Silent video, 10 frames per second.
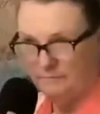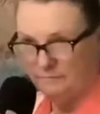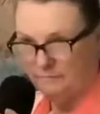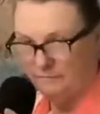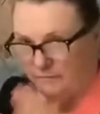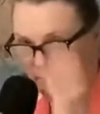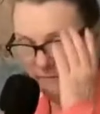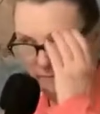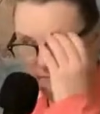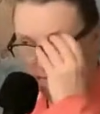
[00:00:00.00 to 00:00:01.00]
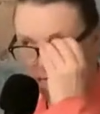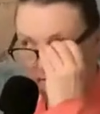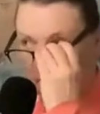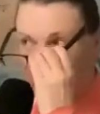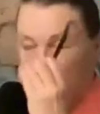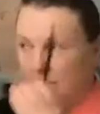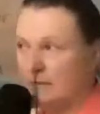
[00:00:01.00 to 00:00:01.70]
Nobody speaks.